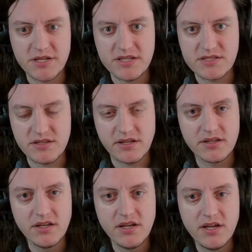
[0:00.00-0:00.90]
but isn't
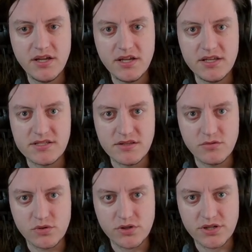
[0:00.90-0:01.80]
the
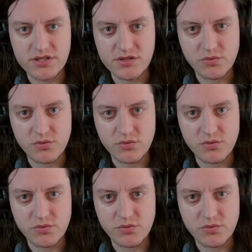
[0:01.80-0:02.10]
worst.